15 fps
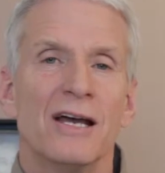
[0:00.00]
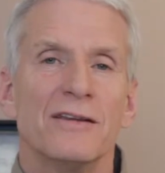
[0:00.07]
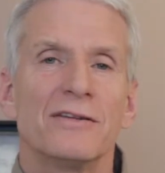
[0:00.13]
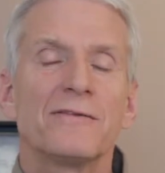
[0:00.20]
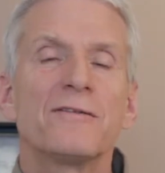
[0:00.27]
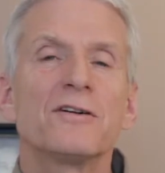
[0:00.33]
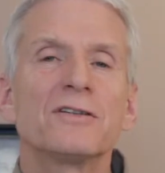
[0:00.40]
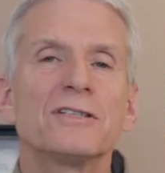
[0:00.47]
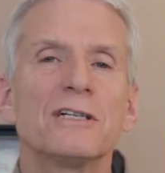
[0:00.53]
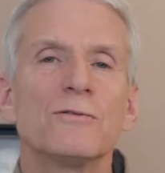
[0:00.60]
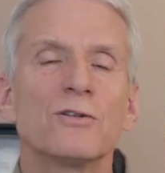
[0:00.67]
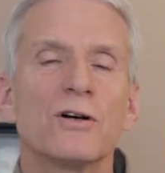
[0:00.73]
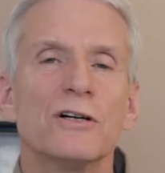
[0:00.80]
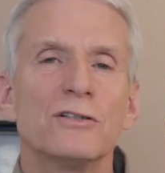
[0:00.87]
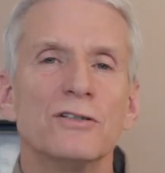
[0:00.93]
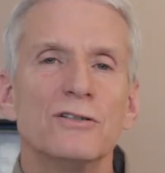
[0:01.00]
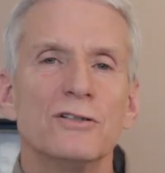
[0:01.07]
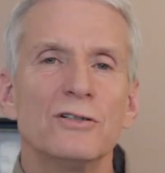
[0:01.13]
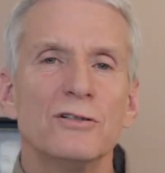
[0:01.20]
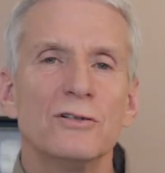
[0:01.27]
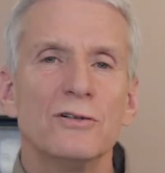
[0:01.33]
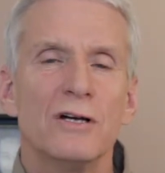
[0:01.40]
The first thing we're going to
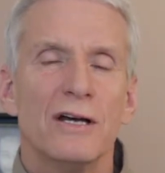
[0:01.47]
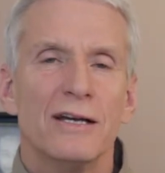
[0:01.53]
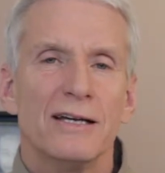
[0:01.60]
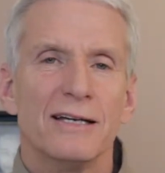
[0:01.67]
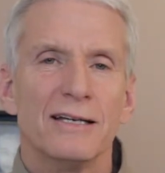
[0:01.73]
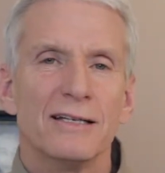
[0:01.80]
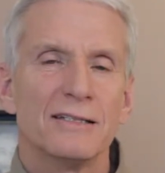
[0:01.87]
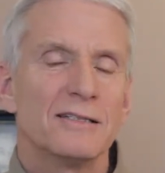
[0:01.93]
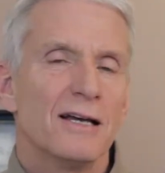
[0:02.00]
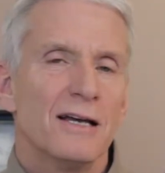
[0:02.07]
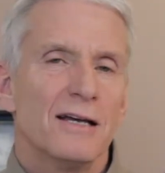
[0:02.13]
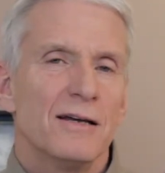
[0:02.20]
do is